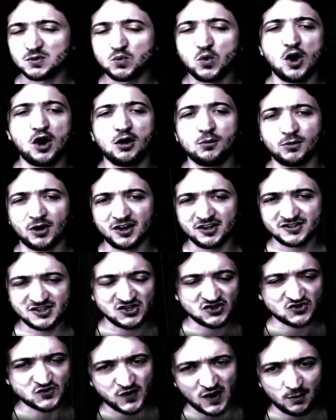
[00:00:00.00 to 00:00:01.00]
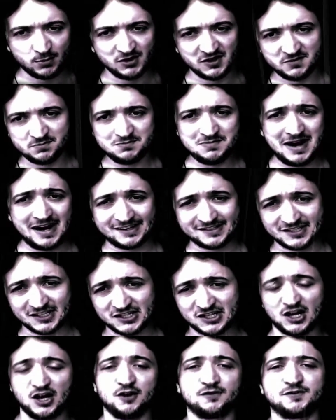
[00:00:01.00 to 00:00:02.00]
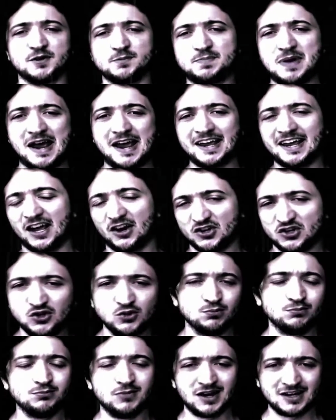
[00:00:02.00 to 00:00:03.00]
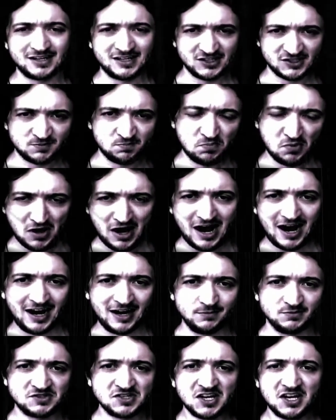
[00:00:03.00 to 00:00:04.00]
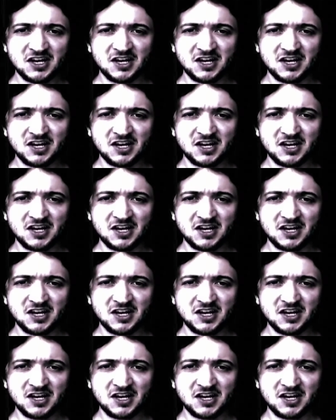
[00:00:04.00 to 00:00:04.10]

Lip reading: Walmart is in trouble in Mexico for paying out humongous bribes.